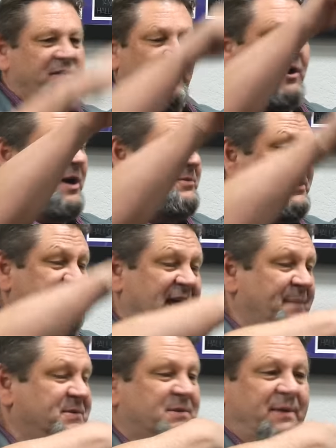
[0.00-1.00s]
Their arm just
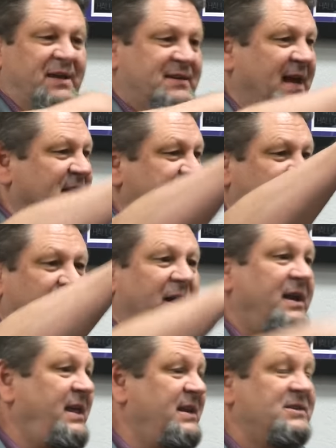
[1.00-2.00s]
happens to be attached to their
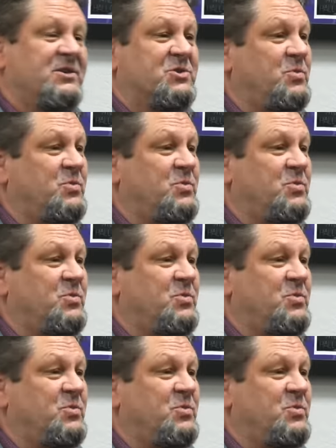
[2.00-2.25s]
body and it's a